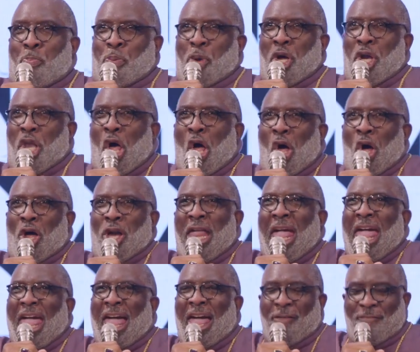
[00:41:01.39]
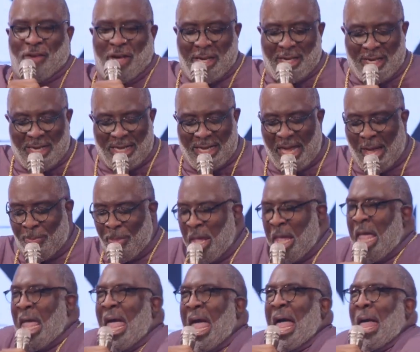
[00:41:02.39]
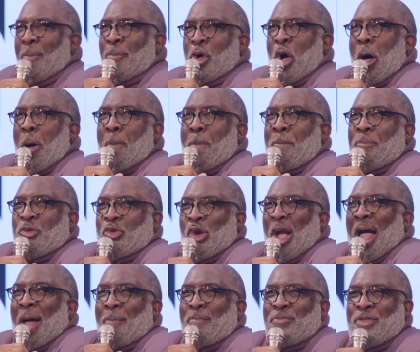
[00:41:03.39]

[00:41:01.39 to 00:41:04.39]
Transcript: put on heavenly. I'm going to drop